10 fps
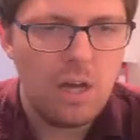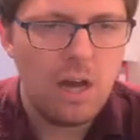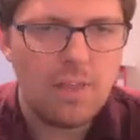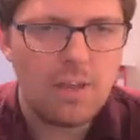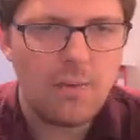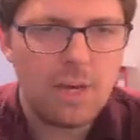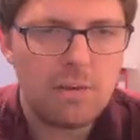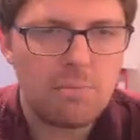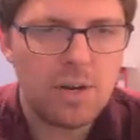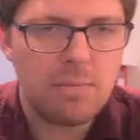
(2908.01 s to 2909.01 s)
I we can
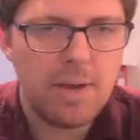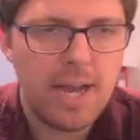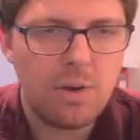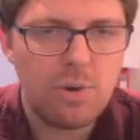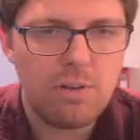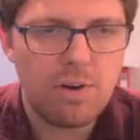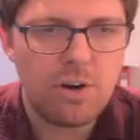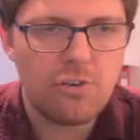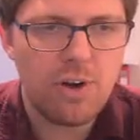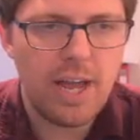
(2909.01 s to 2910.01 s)
bring back one of our
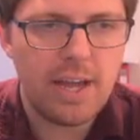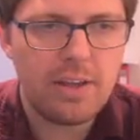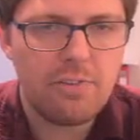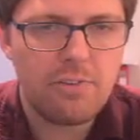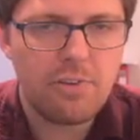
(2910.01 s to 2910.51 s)
dregs